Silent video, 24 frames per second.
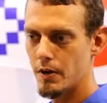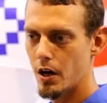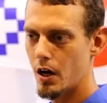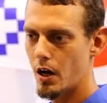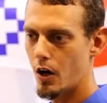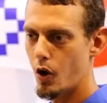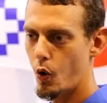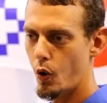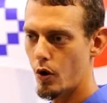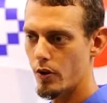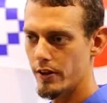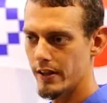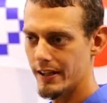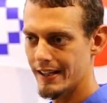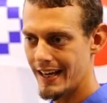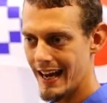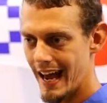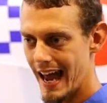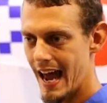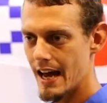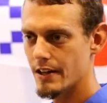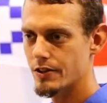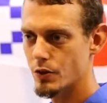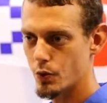uh, or the
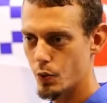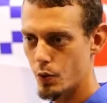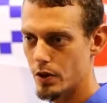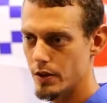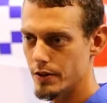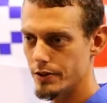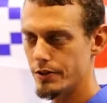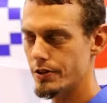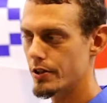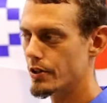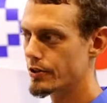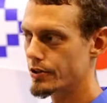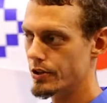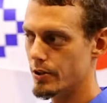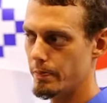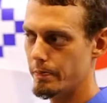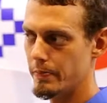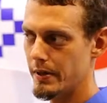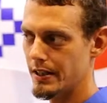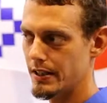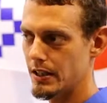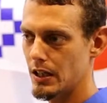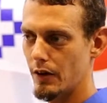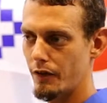gas ones, there's a
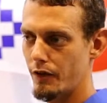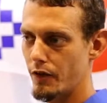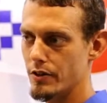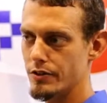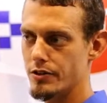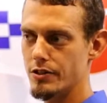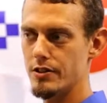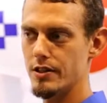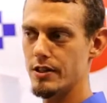big difference.